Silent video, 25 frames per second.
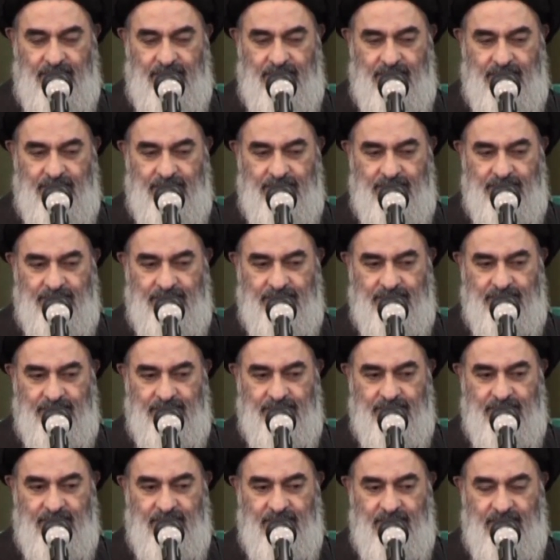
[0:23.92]

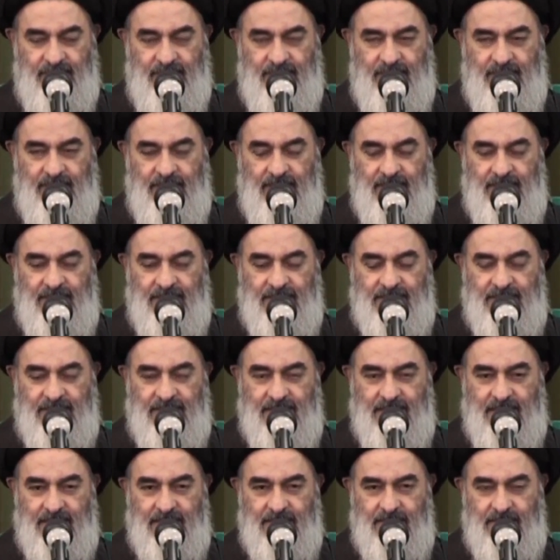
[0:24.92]

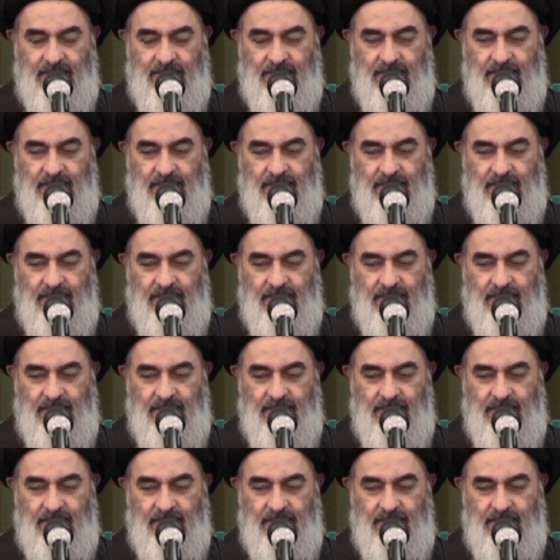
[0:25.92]
Nothing is said.